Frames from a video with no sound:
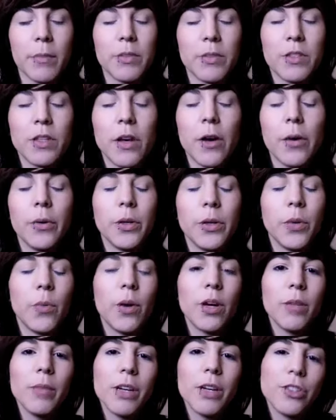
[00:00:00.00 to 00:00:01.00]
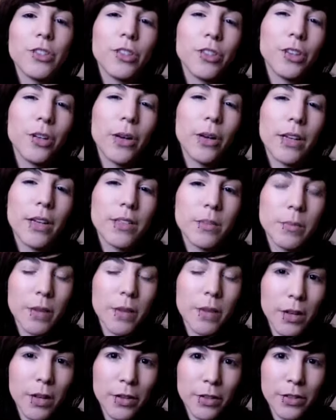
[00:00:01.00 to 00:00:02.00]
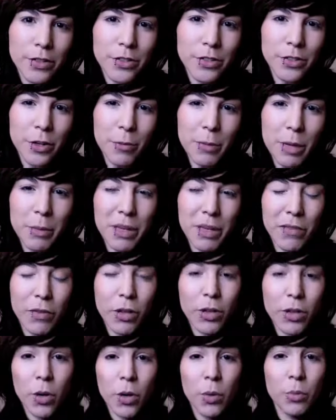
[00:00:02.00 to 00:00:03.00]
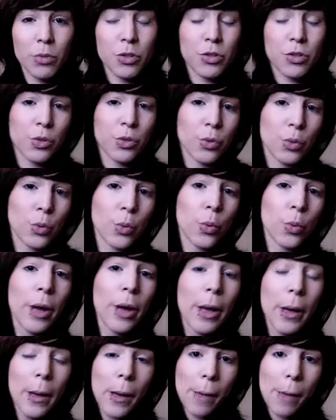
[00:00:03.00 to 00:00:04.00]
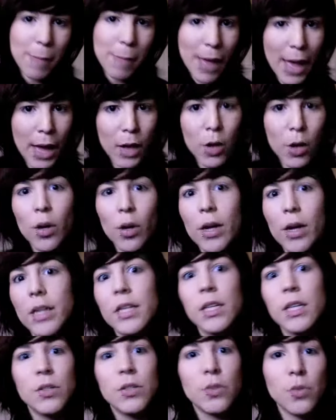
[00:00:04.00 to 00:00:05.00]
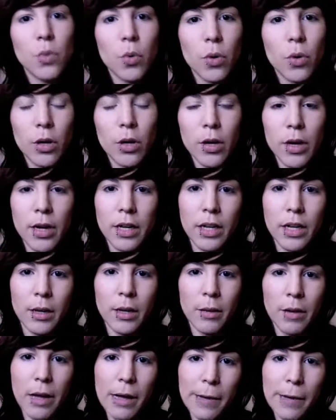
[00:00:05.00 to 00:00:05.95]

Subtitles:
So you want to make sure that you have some colors. You know, maybe even go to a MAC or any store, any